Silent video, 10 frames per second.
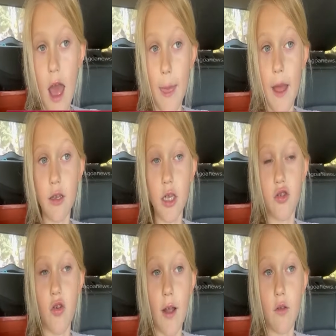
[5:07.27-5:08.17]
And then he
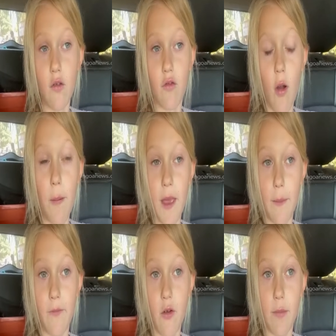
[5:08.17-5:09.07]
tried to stop
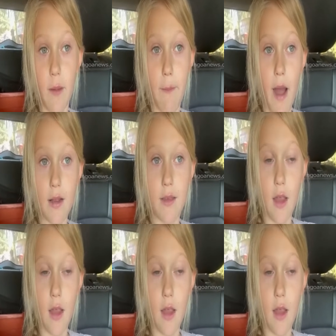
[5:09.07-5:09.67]
him from the bag,